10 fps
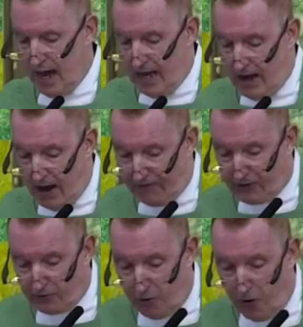And
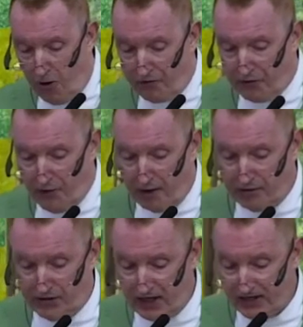after all, throughout
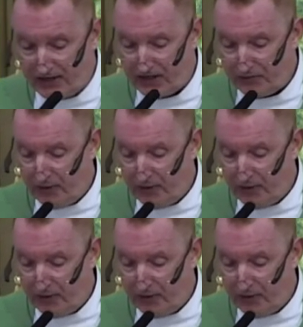Genesis,